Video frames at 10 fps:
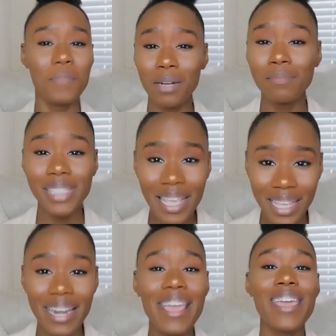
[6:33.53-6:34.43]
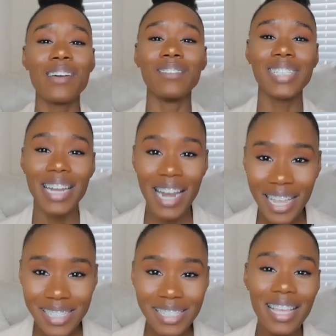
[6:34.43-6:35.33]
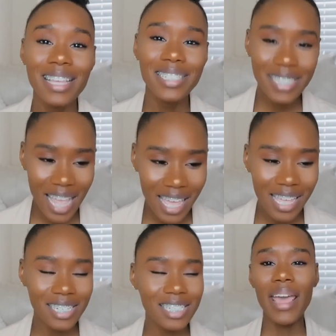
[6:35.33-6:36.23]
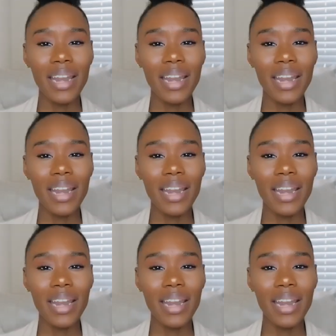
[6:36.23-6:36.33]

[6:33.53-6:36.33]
But I'm saying, it was a nice change.